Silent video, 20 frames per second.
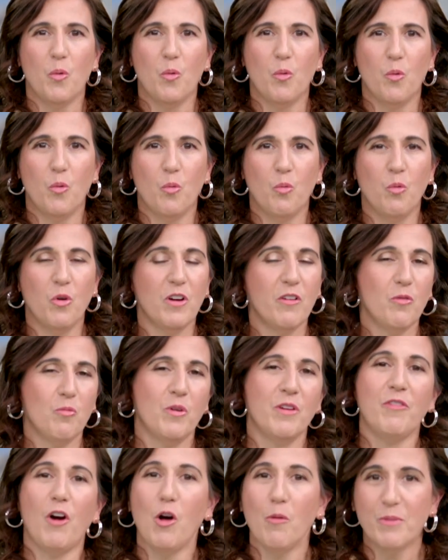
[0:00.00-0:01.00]

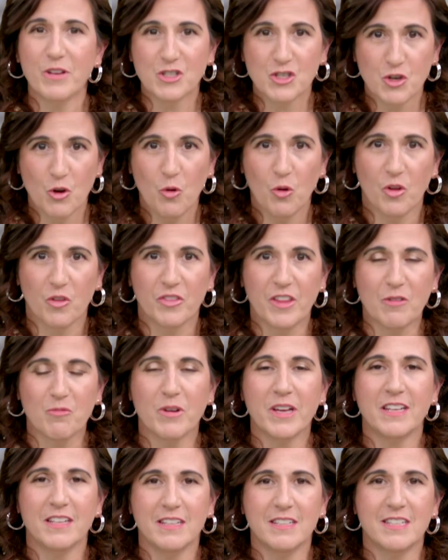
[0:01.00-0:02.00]
We've all been told that we
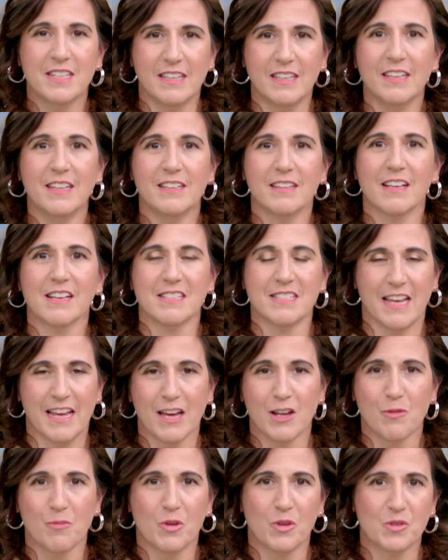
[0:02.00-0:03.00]
need to eat less
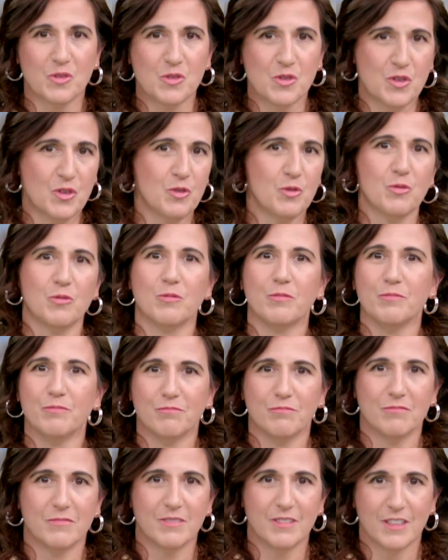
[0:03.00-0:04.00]
animals to
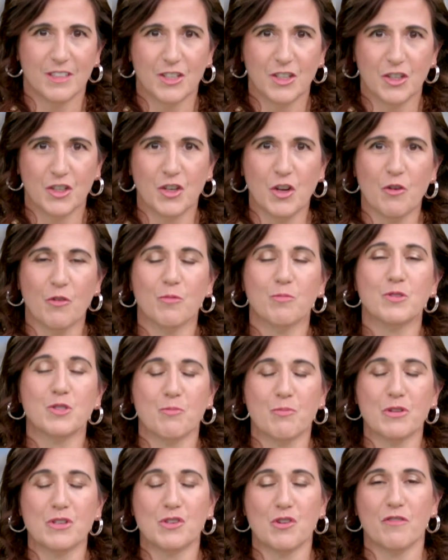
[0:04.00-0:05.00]

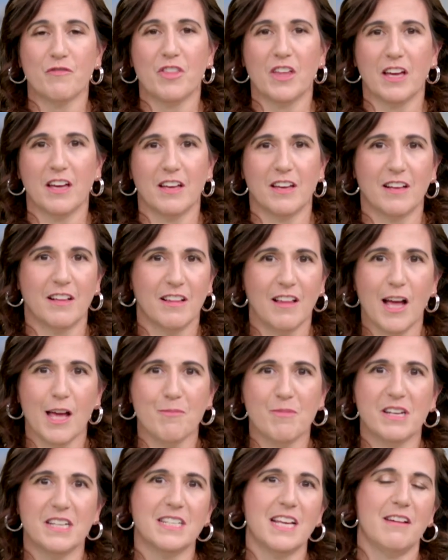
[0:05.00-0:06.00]
preserve the
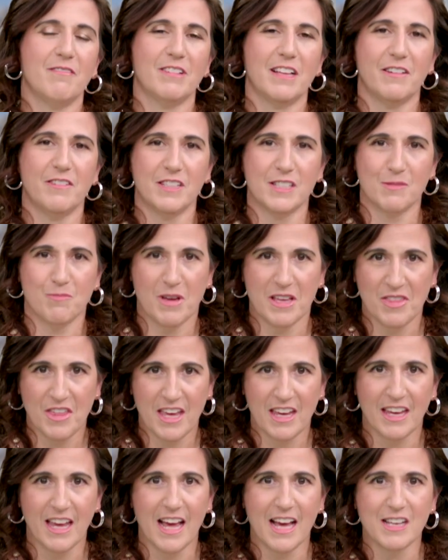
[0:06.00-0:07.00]
climate, have less
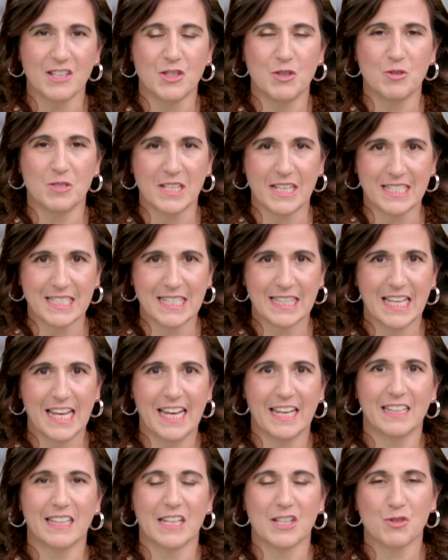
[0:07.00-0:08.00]
methane gas, use less
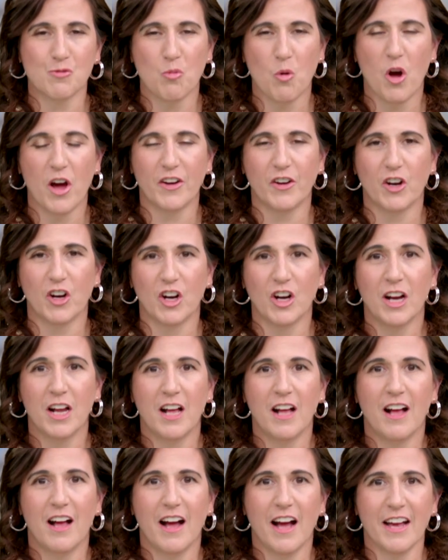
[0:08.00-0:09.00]
land, less water.
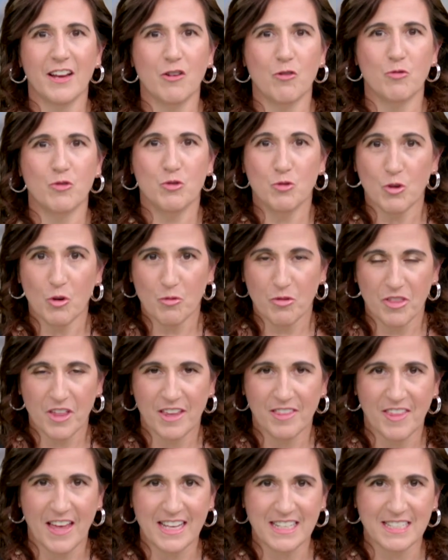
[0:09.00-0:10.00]
I know you don't think
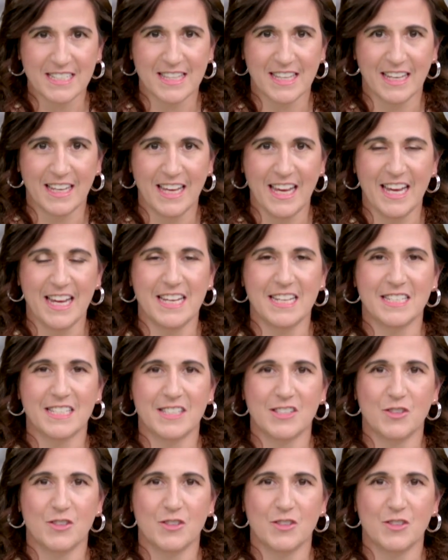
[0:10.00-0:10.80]
that's the case.